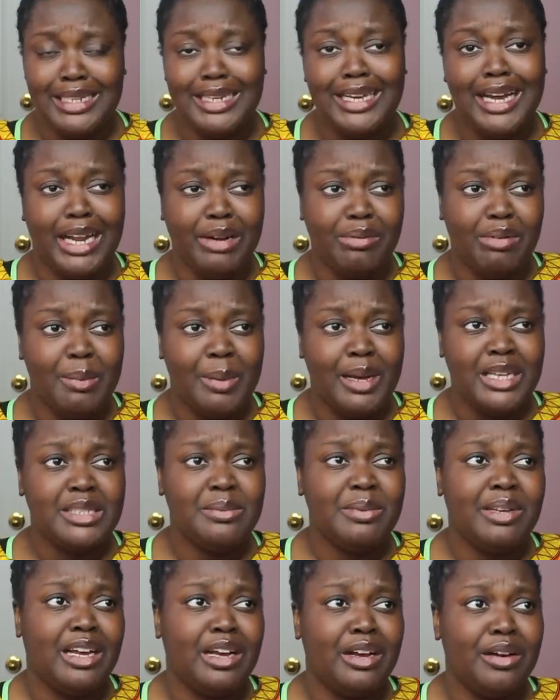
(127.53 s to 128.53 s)
He kind of reminds
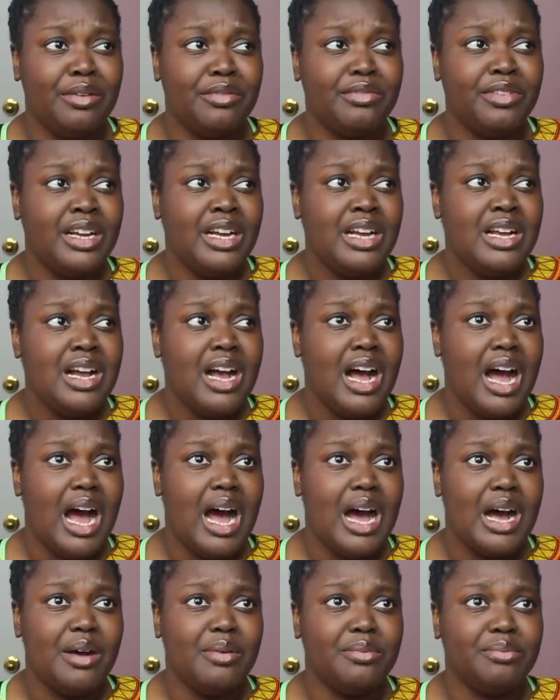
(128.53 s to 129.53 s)
me of,
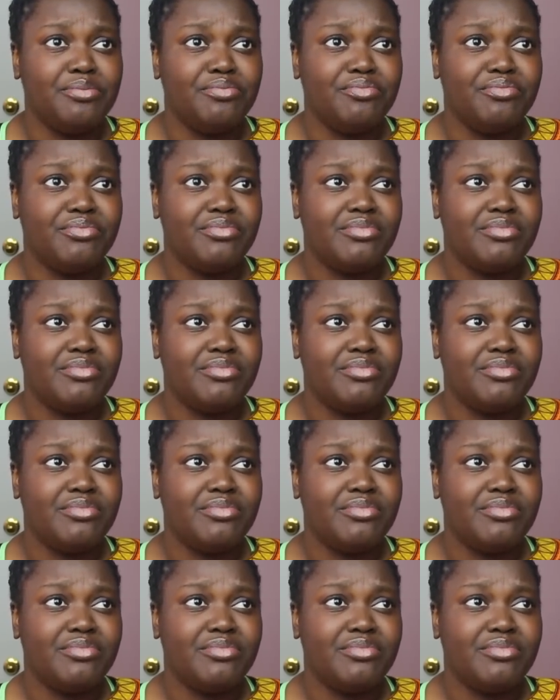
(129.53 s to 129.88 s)
I